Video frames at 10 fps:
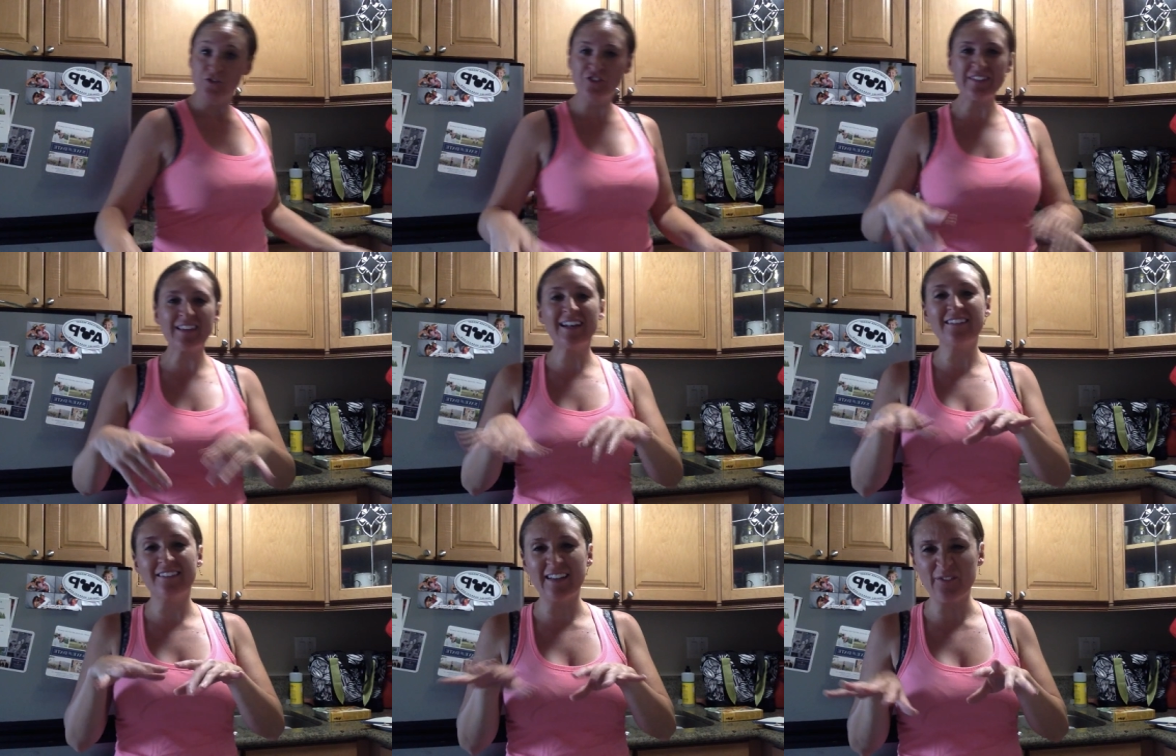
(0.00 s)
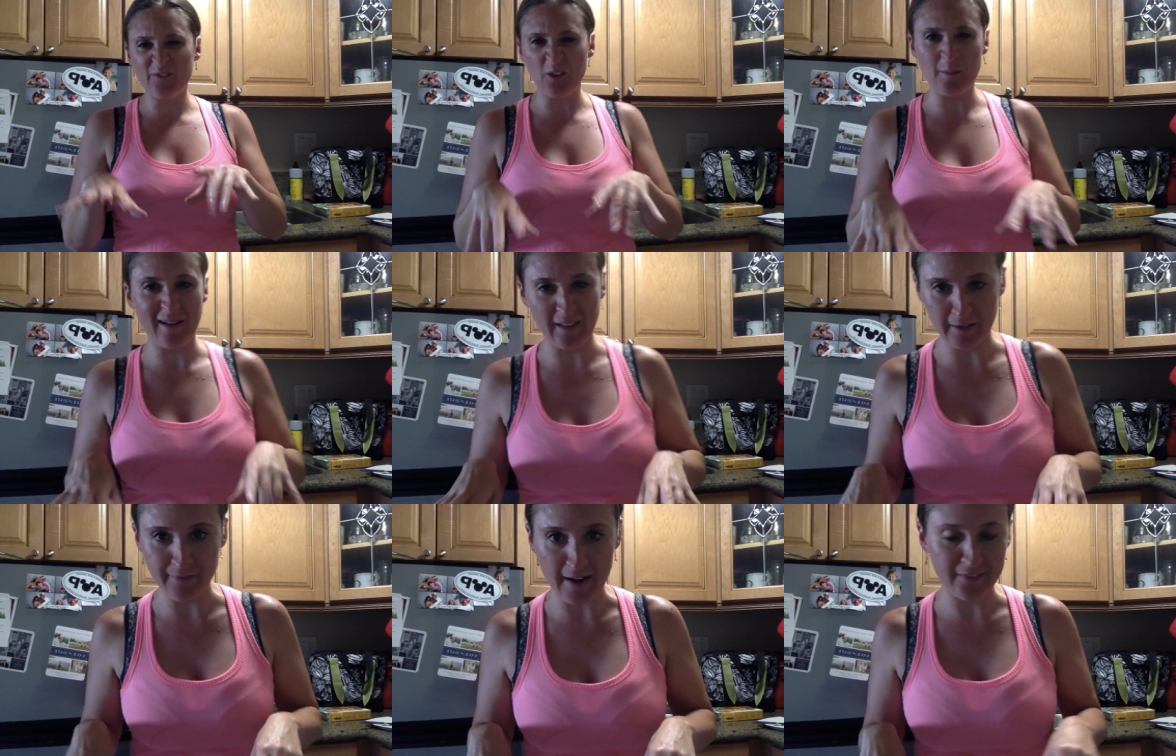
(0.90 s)
just let it sit for about
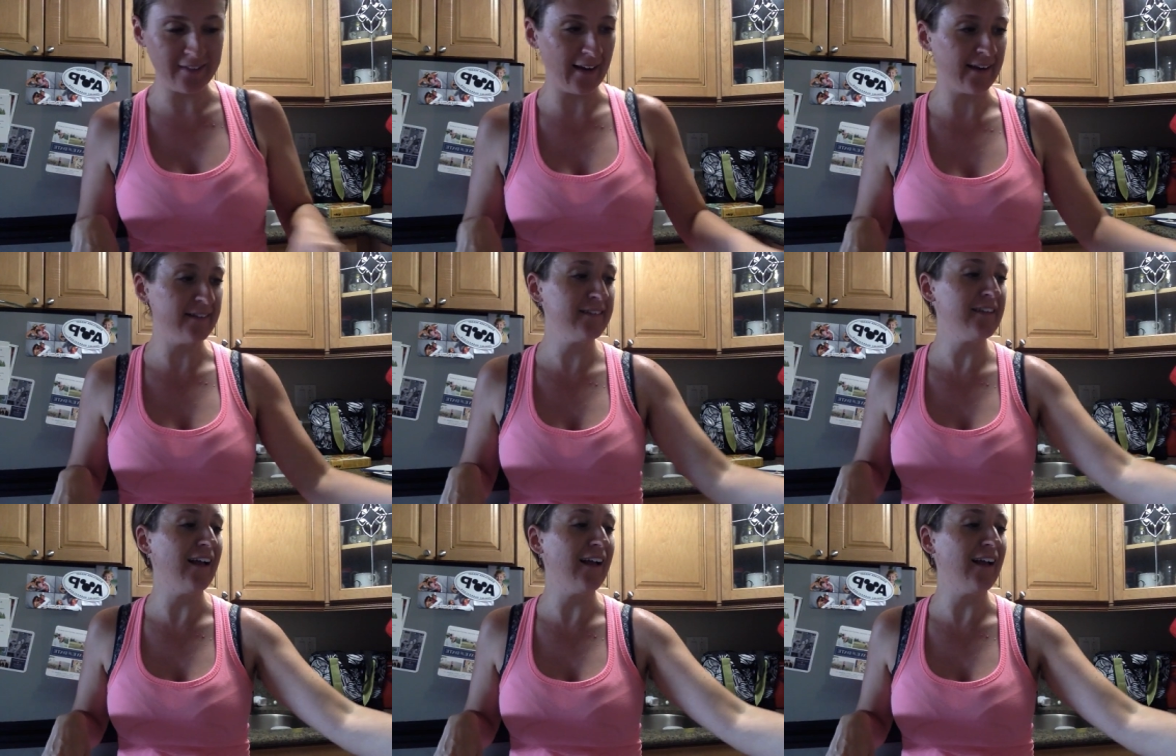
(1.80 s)
like five seconds.